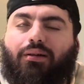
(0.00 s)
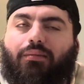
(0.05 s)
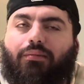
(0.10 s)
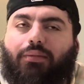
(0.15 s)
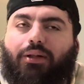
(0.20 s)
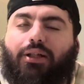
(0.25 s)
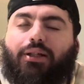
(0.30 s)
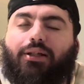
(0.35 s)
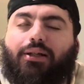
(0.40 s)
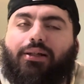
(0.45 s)

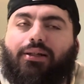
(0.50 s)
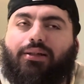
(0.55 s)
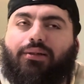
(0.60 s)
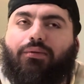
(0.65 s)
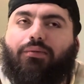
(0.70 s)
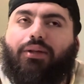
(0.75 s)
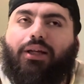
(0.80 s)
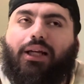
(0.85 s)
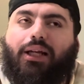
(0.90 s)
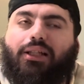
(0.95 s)
Because
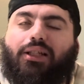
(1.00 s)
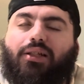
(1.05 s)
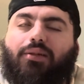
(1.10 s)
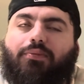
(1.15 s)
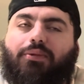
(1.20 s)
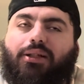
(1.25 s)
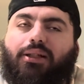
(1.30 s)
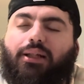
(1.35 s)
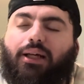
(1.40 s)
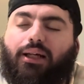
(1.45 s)
you can't just
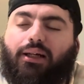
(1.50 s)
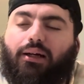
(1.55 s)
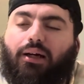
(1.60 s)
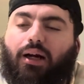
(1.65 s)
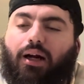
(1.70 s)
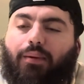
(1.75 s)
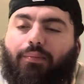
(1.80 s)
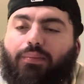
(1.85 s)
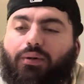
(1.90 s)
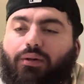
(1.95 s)
be like, all
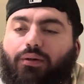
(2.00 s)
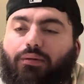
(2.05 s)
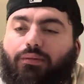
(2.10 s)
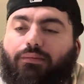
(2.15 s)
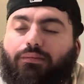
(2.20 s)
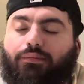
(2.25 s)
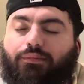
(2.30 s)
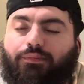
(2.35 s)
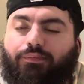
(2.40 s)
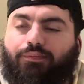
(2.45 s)
right,
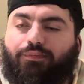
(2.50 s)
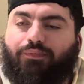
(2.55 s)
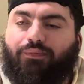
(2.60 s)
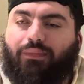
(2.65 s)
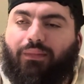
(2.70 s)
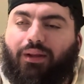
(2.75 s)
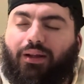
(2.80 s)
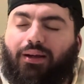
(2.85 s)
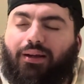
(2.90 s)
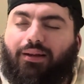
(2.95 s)
boom.
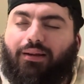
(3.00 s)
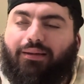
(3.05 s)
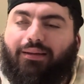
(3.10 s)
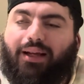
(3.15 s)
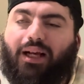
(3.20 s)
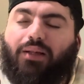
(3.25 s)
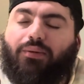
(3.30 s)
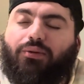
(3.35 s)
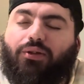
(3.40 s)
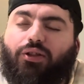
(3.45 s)

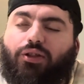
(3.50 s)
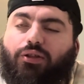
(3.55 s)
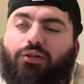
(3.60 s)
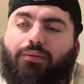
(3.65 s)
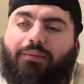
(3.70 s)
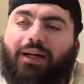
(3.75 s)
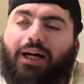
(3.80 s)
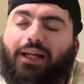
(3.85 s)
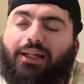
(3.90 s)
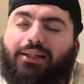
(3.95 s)
That's what they're doing
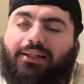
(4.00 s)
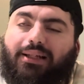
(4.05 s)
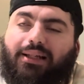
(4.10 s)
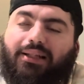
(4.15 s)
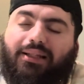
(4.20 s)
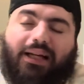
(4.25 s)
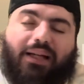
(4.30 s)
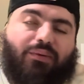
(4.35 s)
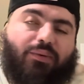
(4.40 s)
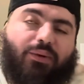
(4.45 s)
behind the scenes. That's